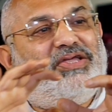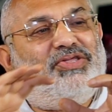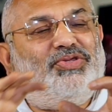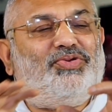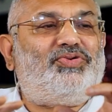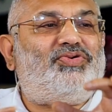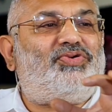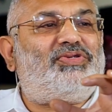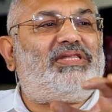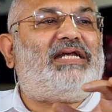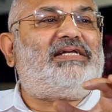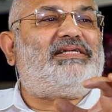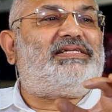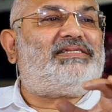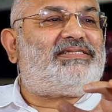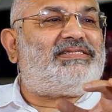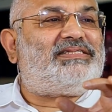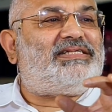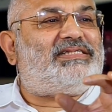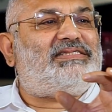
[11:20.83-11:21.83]
you know that
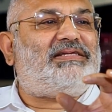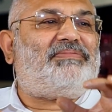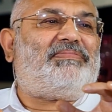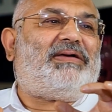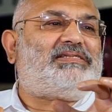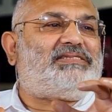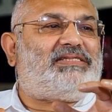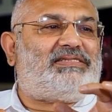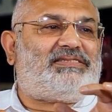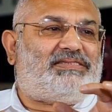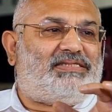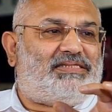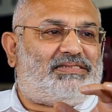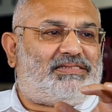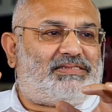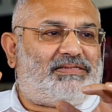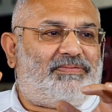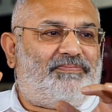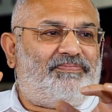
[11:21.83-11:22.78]
this is a sebaceous cyst.